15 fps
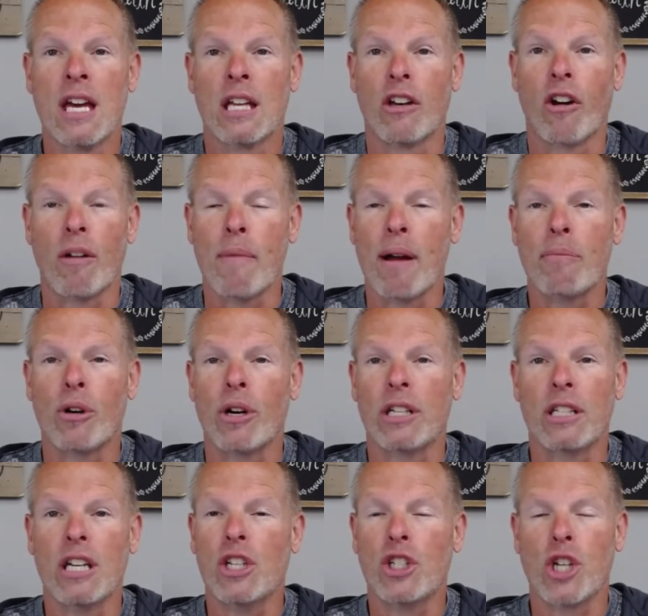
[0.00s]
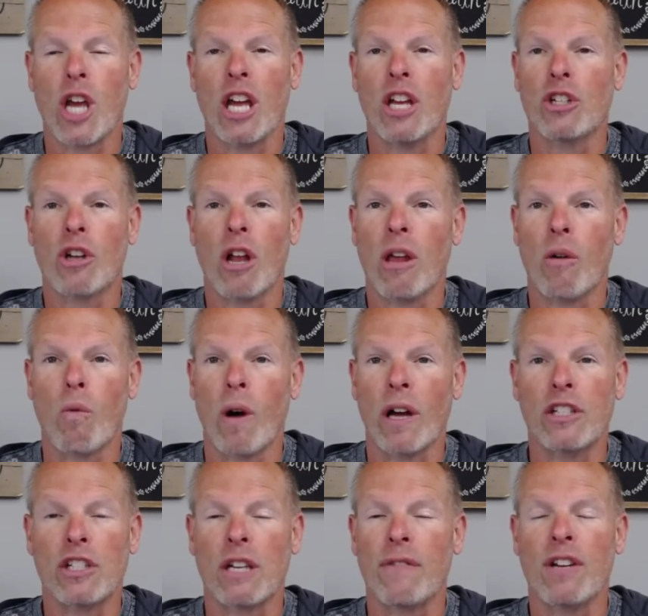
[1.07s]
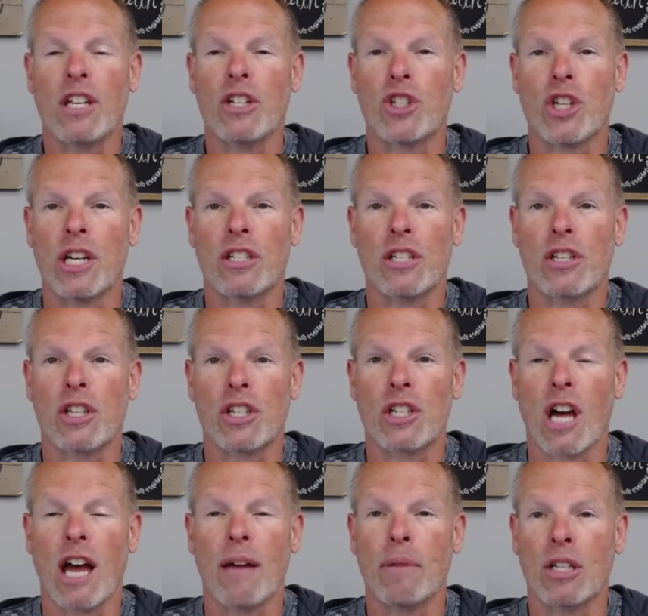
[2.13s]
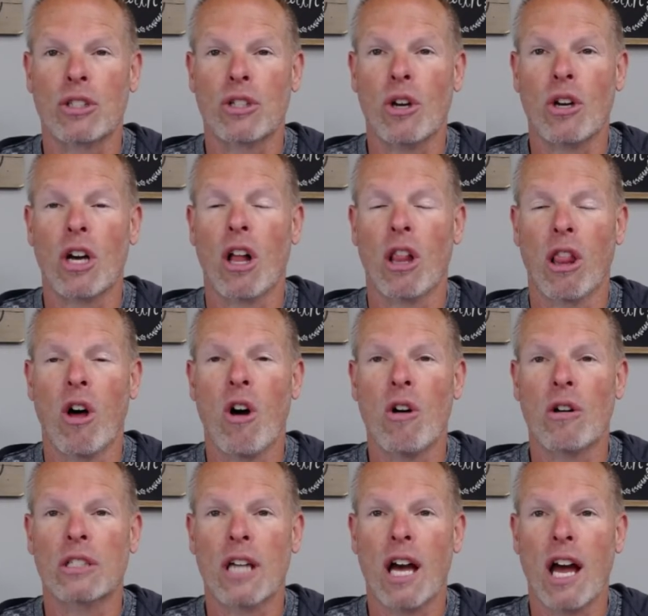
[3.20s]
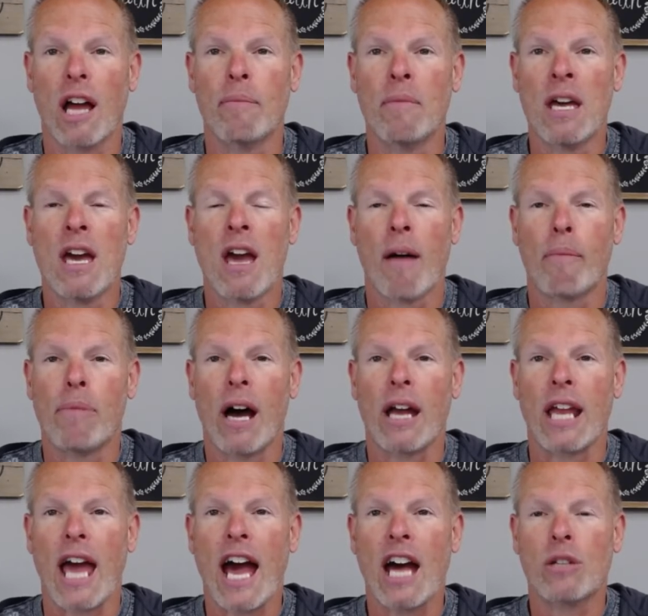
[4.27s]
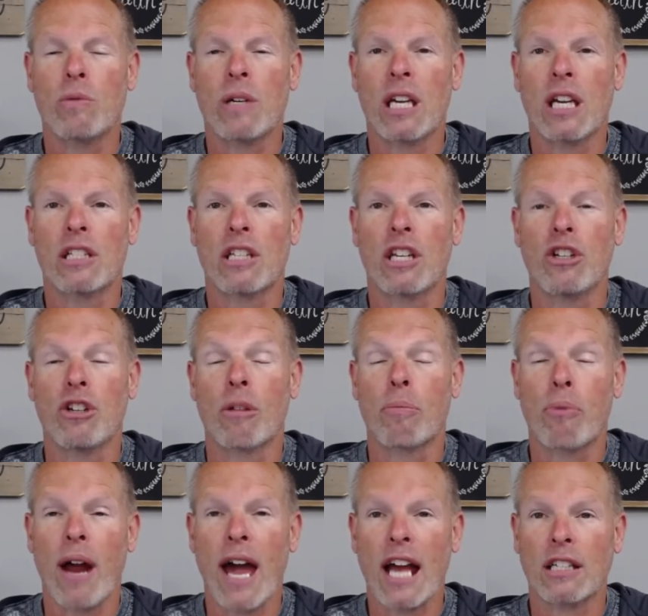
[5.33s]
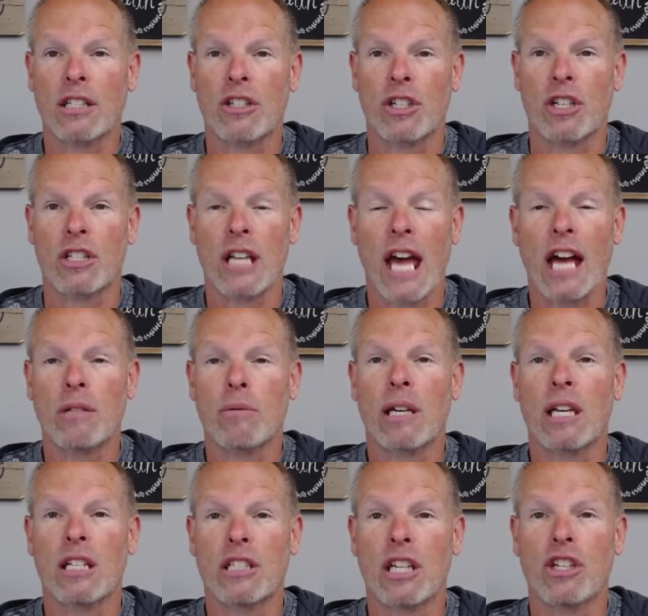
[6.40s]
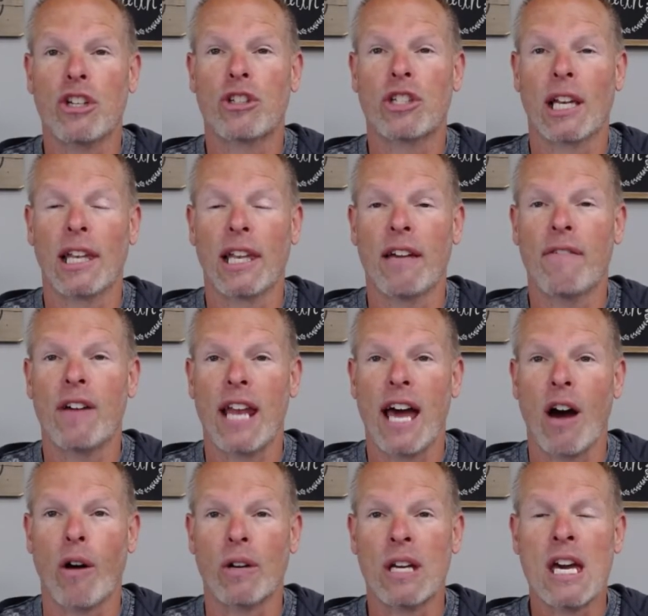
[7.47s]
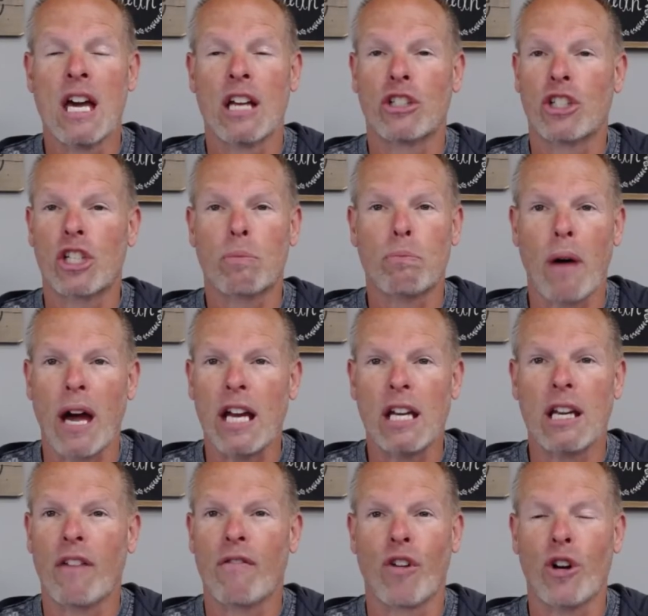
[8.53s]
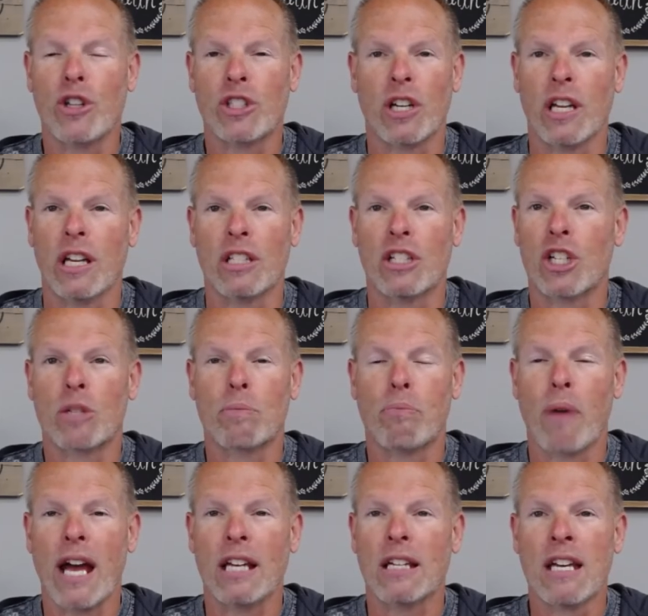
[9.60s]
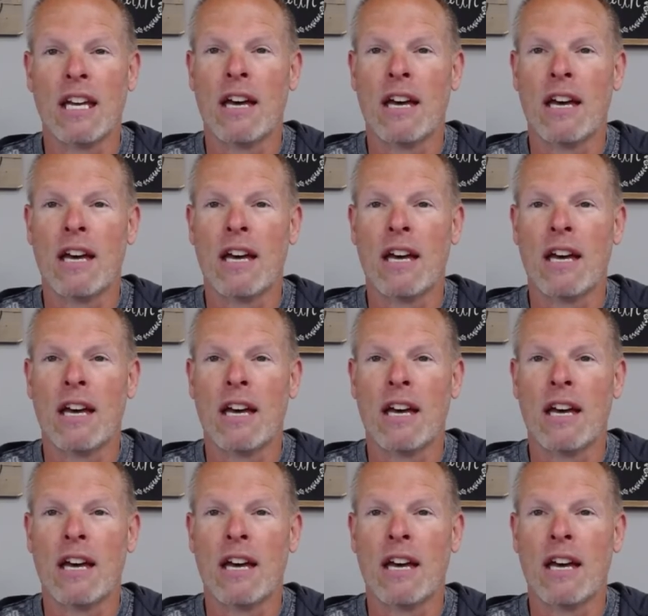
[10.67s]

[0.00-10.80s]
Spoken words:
Now remember, it didn't change all at once. Even in Jesus' time, it took a long time. But as we continue to practice this, as we continue to live it out, despite adversity, despite